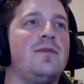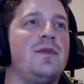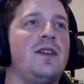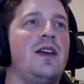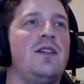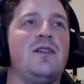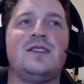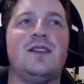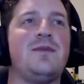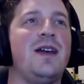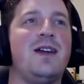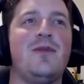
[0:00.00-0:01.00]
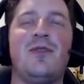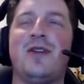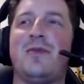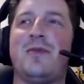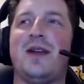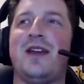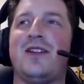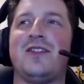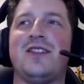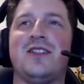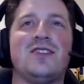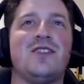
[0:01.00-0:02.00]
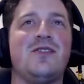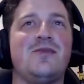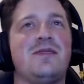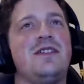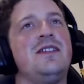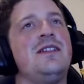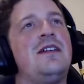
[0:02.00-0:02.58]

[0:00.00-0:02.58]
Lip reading: Yeah. See, mate, I'm already prepared. I got that shit open.